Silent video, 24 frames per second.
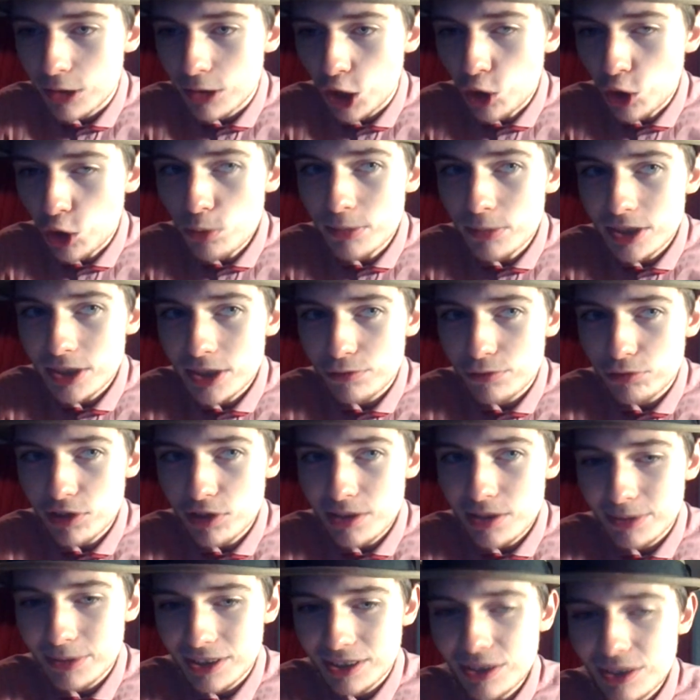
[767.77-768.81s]
Mr.
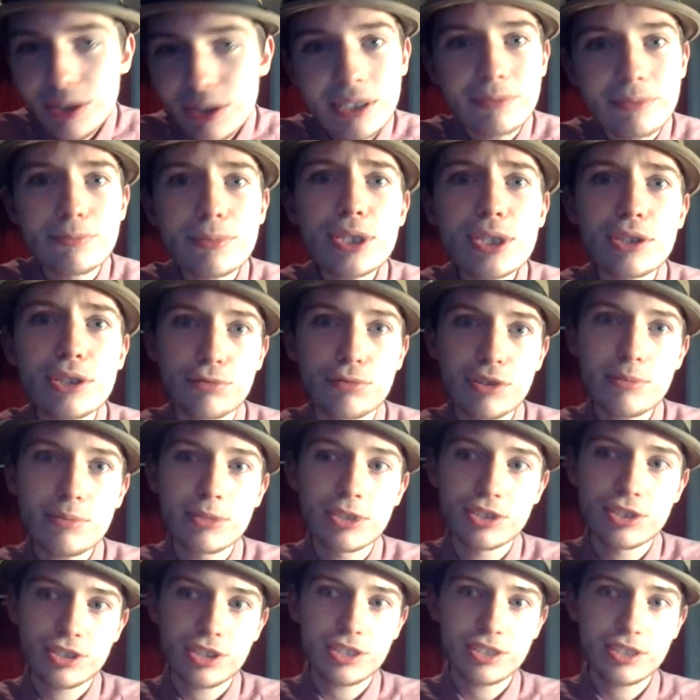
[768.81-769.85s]
Freeman. Oh, Mr.
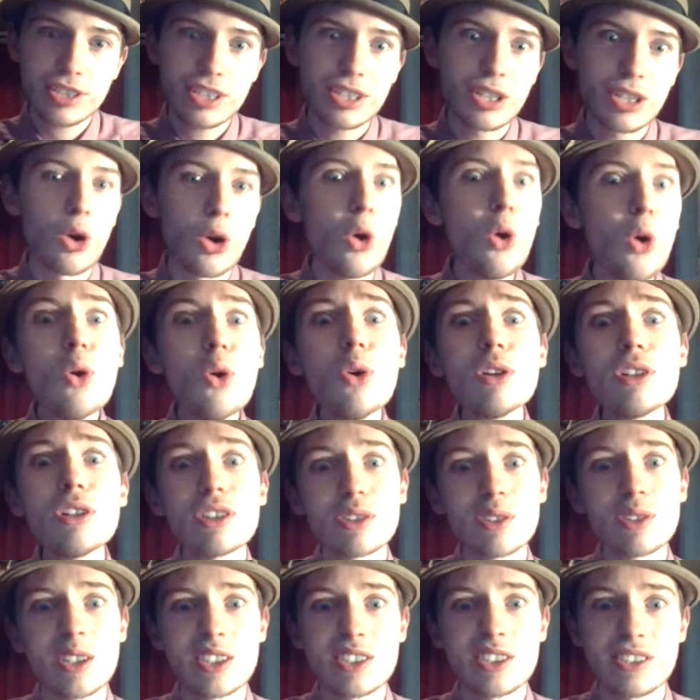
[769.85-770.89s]
Freeman's asking all the
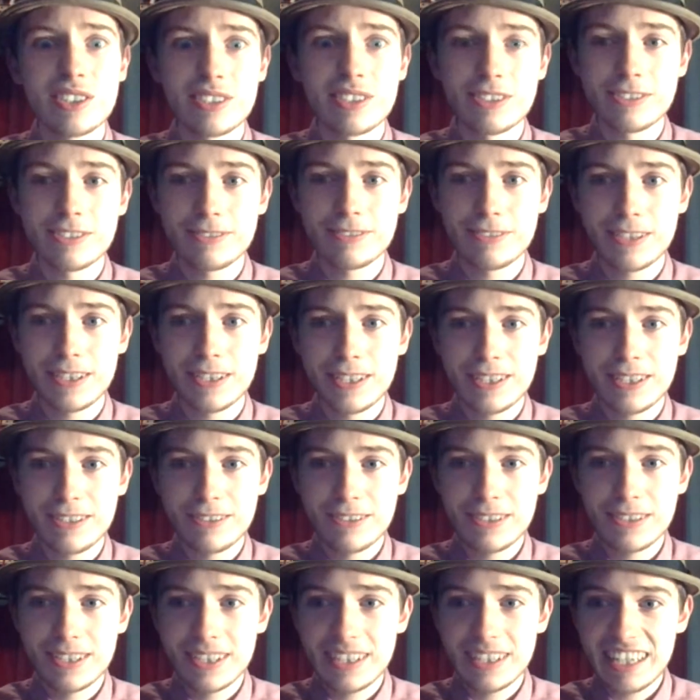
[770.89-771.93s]
questions.
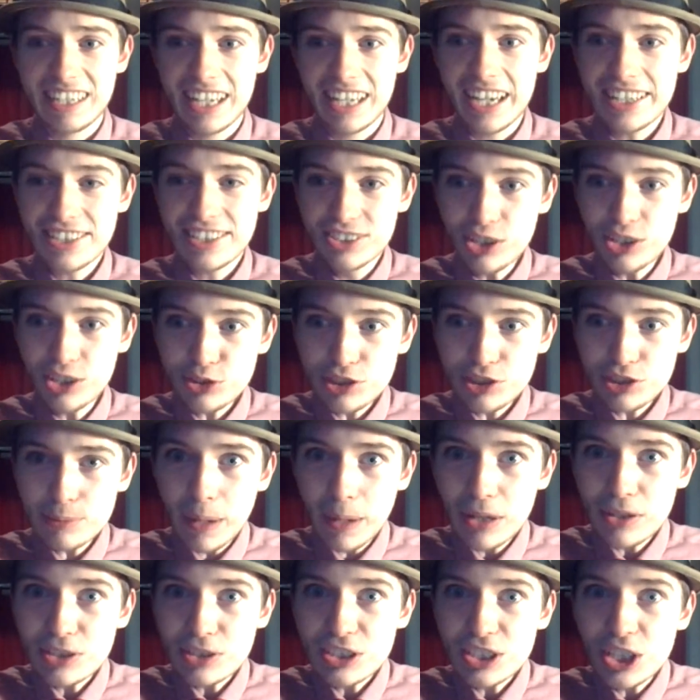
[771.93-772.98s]
It's not just
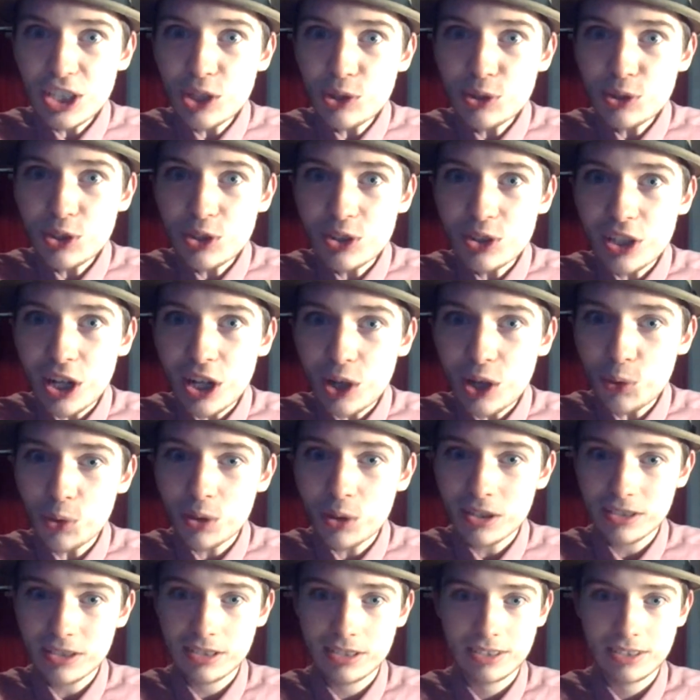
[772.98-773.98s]
about you, you know.